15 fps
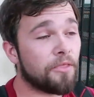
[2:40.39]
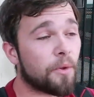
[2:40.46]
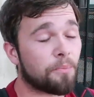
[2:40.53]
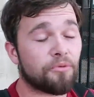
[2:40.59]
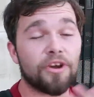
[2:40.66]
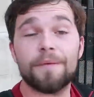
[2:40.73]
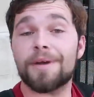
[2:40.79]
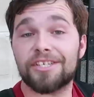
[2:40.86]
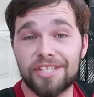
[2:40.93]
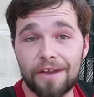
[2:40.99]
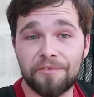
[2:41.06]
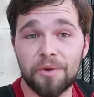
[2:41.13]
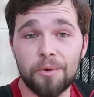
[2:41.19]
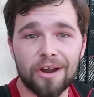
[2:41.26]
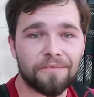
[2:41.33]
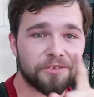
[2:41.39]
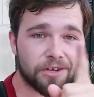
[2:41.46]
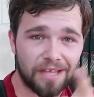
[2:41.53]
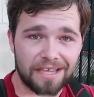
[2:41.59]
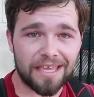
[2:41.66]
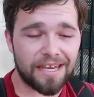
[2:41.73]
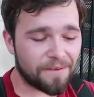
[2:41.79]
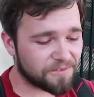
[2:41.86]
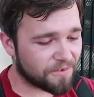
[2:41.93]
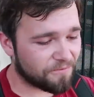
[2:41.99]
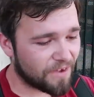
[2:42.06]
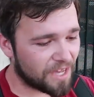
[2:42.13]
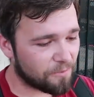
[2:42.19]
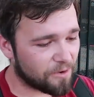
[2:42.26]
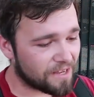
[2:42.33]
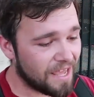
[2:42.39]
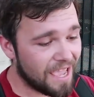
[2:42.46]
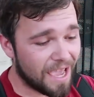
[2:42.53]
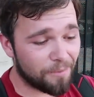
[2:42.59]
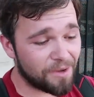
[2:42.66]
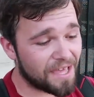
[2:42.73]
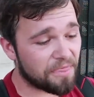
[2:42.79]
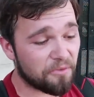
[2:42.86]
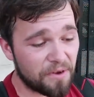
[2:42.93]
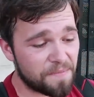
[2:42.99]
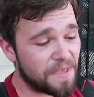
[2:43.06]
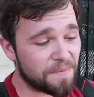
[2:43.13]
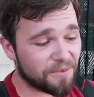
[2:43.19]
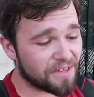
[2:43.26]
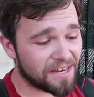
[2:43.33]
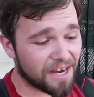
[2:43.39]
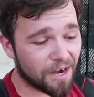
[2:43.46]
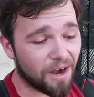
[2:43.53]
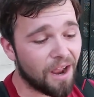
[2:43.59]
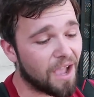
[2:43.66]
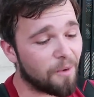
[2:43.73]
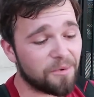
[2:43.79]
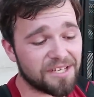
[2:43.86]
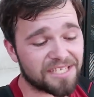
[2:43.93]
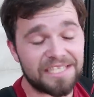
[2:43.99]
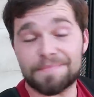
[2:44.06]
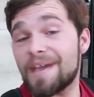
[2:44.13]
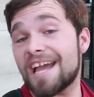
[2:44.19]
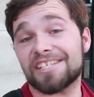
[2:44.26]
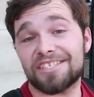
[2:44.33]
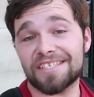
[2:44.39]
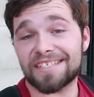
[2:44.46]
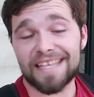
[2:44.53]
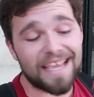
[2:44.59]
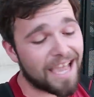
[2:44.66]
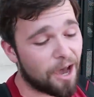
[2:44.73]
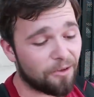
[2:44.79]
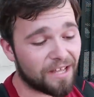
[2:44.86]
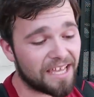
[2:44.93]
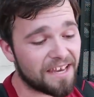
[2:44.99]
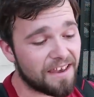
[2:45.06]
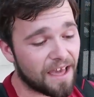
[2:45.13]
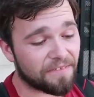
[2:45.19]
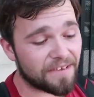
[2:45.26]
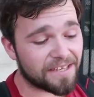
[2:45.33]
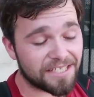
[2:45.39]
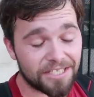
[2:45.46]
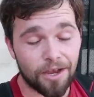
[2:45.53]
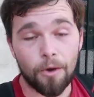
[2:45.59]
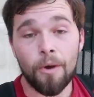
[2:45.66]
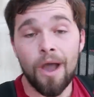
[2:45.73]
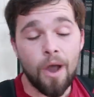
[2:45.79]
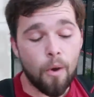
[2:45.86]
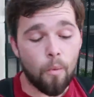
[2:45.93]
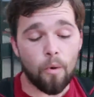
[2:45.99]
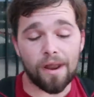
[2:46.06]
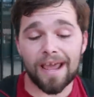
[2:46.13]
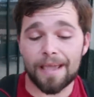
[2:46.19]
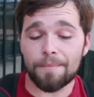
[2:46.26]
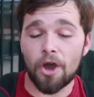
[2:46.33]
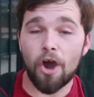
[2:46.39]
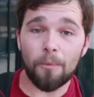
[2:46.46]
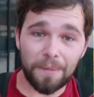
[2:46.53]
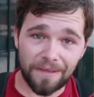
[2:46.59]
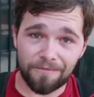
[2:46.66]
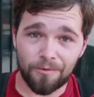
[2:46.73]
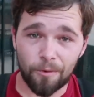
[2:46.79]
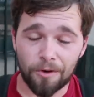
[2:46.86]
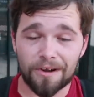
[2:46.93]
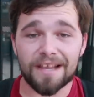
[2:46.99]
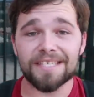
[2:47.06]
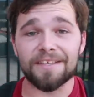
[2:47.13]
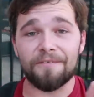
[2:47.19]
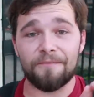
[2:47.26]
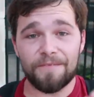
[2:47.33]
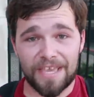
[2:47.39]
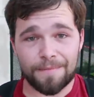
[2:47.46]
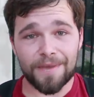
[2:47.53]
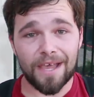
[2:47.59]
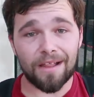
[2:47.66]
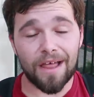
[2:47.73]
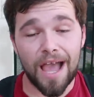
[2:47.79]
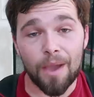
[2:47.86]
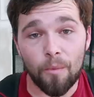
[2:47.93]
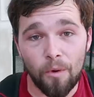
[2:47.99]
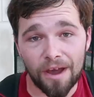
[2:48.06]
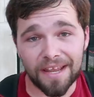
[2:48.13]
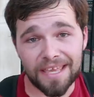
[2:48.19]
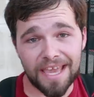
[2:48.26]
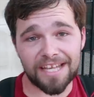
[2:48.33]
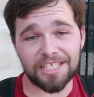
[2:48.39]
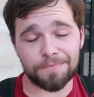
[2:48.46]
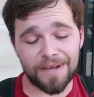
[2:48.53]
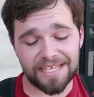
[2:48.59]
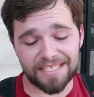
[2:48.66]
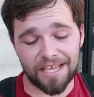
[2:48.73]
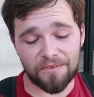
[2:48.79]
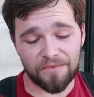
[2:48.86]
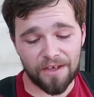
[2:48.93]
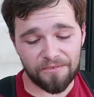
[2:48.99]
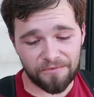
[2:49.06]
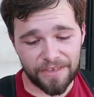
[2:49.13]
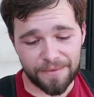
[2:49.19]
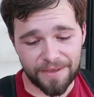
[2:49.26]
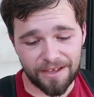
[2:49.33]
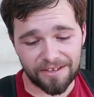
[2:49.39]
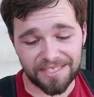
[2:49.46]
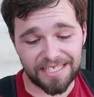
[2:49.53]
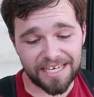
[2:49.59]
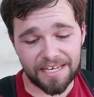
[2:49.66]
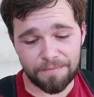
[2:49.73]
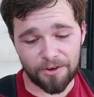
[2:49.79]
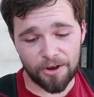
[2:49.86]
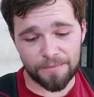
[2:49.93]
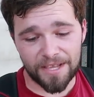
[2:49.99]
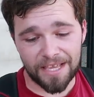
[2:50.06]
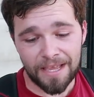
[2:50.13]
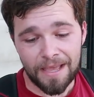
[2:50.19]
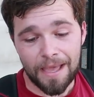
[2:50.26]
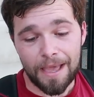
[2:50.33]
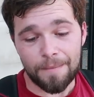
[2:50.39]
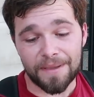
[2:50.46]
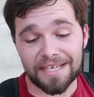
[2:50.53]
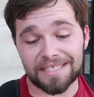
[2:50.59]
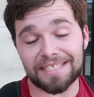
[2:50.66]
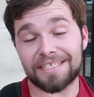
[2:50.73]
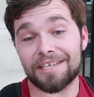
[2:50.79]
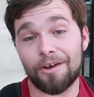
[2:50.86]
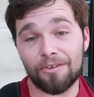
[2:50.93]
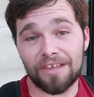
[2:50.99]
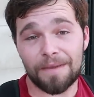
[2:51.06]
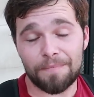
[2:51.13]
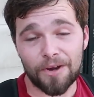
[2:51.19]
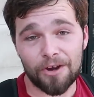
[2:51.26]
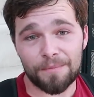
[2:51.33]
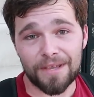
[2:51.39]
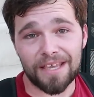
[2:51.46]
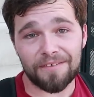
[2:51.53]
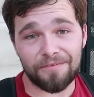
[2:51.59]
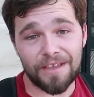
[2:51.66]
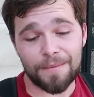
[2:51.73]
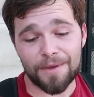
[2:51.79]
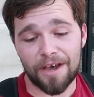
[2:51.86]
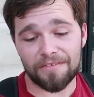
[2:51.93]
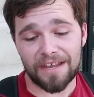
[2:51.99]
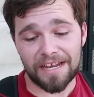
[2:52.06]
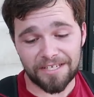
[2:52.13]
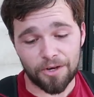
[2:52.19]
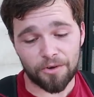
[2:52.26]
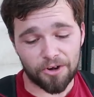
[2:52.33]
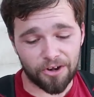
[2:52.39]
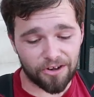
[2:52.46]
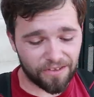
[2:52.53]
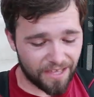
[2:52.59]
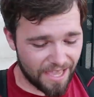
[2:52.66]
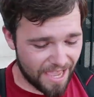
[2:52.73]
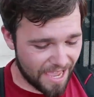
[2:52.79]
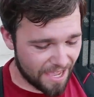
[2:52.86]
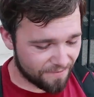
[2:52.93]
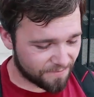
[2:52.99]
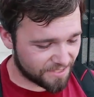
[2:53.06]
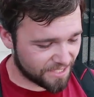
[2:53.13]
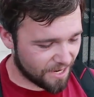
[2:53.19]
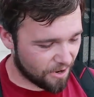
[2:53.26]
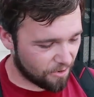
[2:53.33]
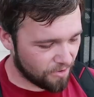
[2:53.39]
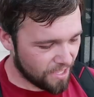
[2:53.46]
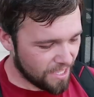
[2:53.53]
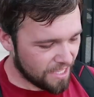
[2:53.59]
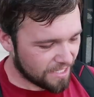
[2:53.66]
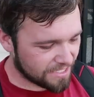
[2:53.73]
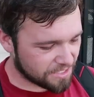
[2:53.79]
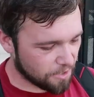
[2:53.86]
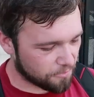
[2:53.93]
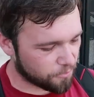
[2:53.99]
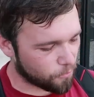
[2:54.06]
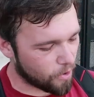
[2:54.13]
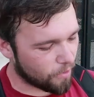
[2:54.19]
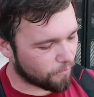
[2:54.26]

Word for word: they're pretty much everywhere if you're lucky enough to find one. And we have three people in here, and we just smashed this thing out like nothing. So what I'm hoping for is a female. I want to catch myself a female Sandy Burmy, because it's the only Burmy female that I don't currently have. So let's go through